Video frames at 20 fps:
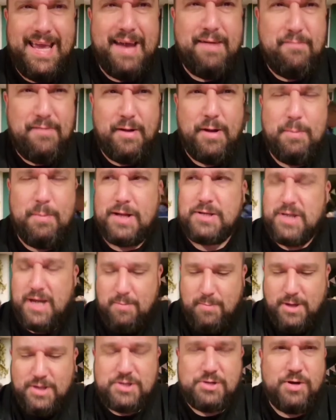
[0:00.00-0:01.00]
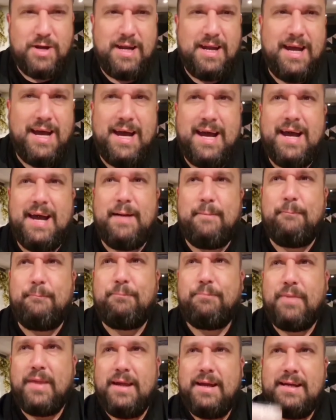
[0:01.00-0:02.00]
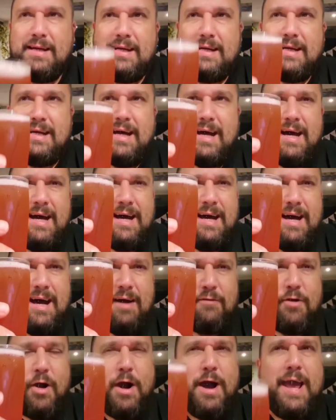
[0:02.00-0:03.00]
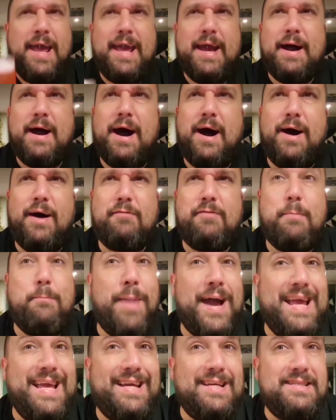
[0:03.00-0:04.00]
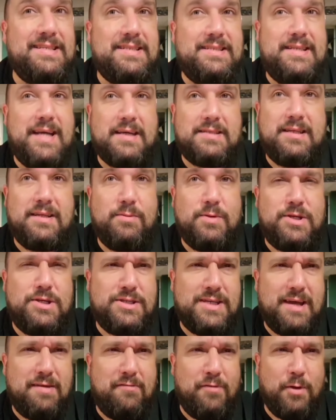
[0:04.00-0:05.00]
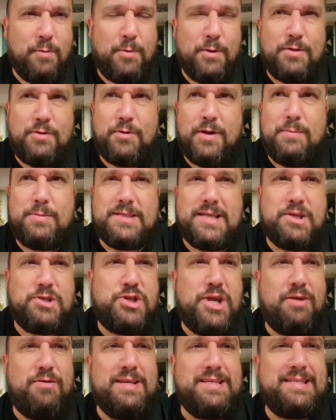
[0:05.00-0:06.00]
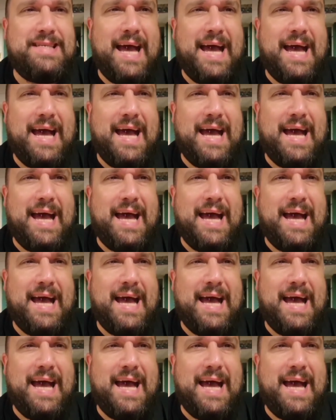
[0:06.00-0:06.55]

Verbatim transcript: yeah, very much up my street. Um, I've got a half a baker's dozen, which is a 4.3% cherry sour, but